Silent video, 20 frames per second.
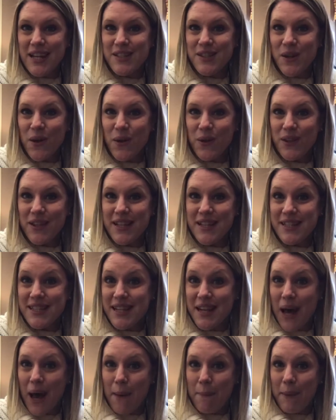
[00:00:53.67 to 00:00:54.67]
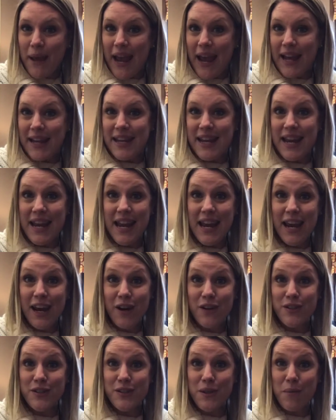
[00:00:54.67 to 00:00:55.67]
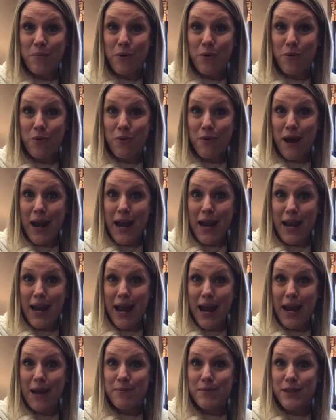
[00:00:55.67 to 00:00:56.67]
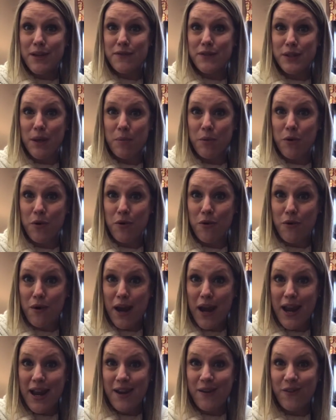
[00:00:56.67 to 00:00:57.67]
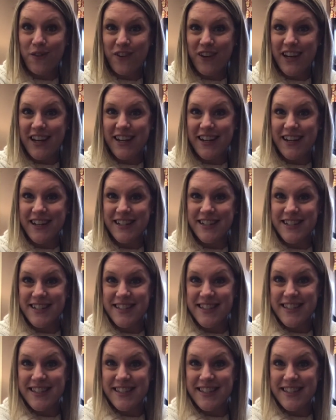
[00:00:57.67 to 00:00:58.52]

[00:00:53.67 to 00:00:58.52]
so listen up and hear some great names of some great readers.